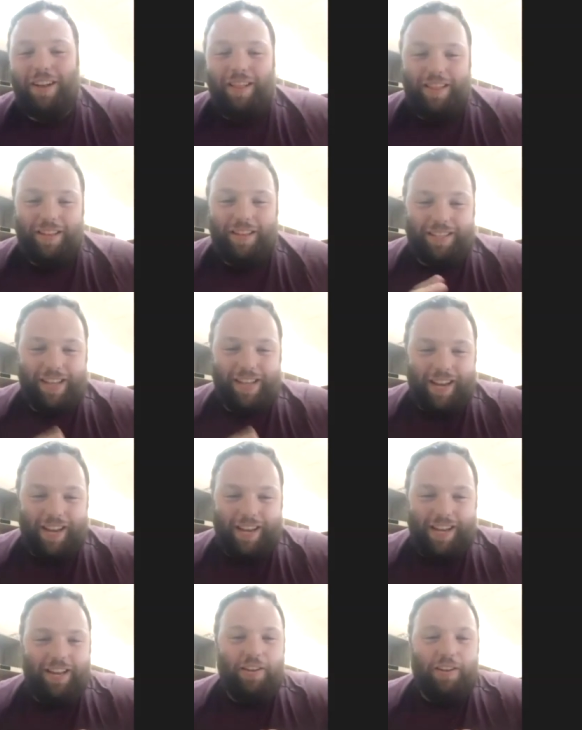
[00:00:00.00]
The
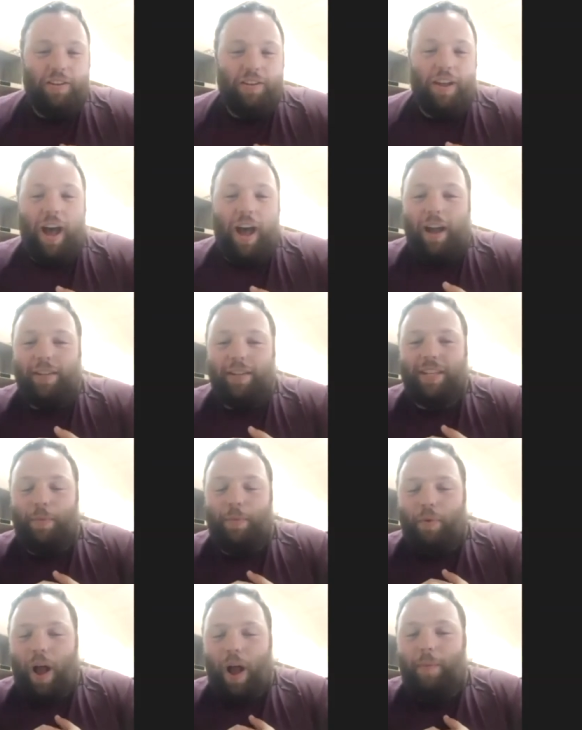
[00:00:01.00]
second, honestly,
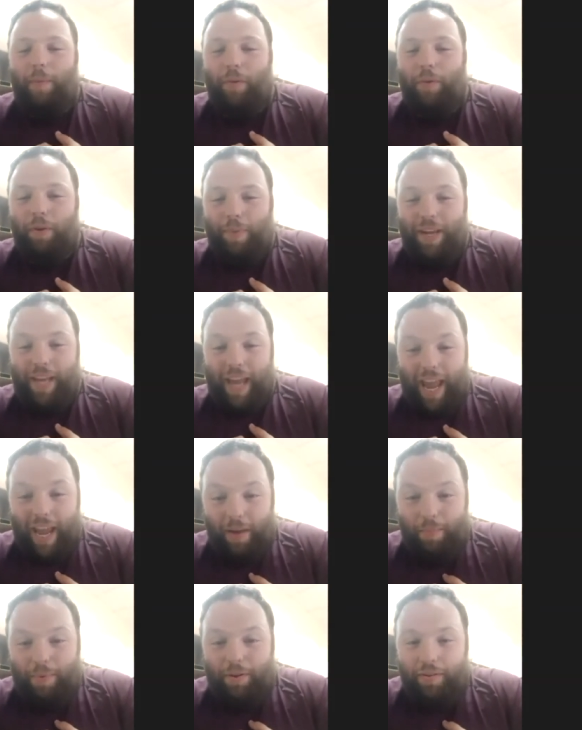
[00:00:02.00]
probably would be
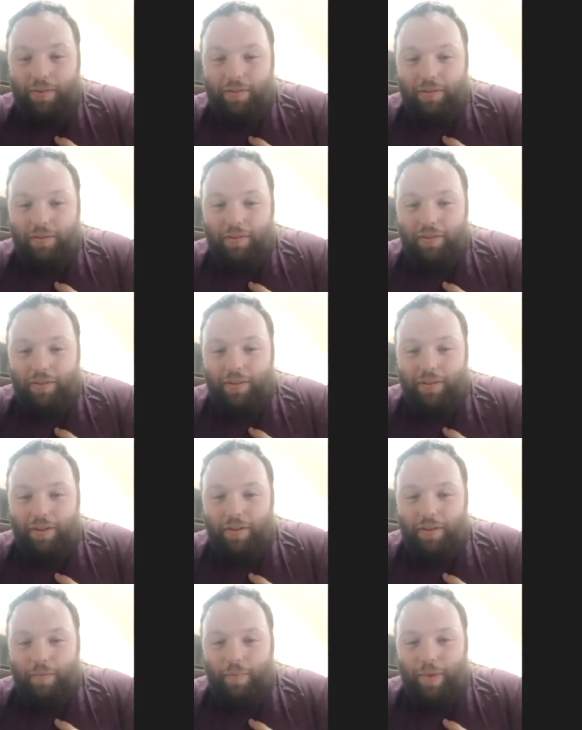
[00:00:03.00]
camp
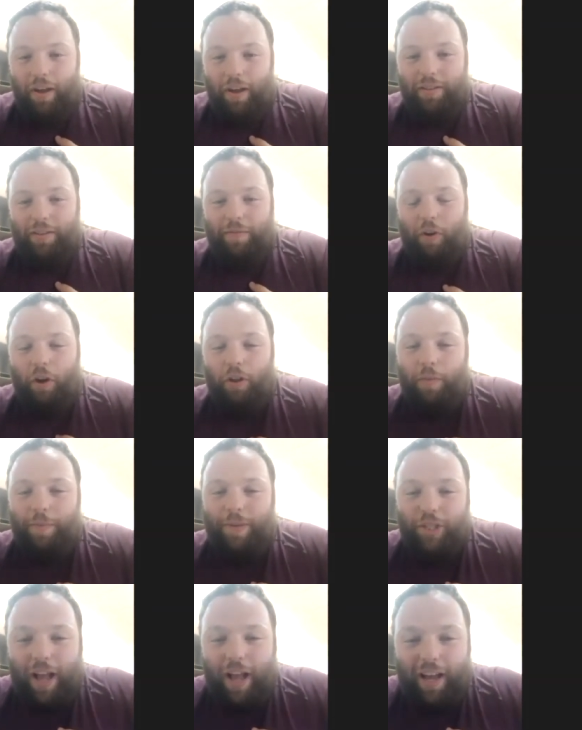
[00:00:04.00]
because of all the
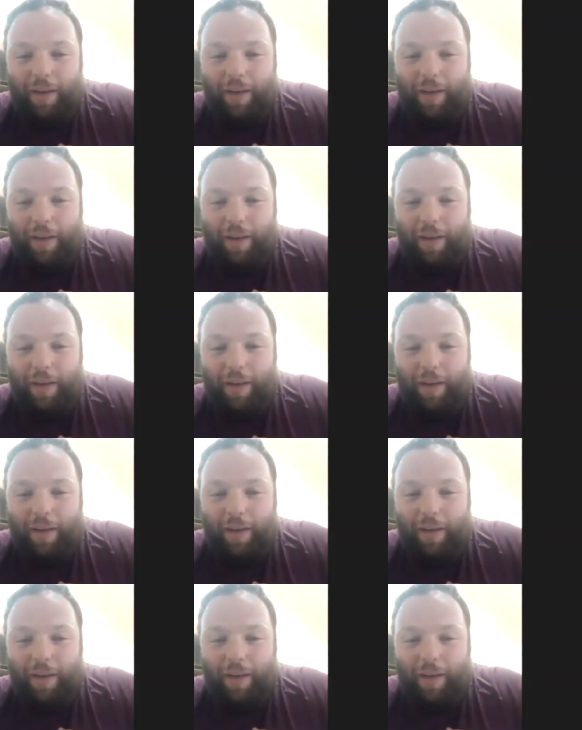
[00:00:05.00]
Mishlachat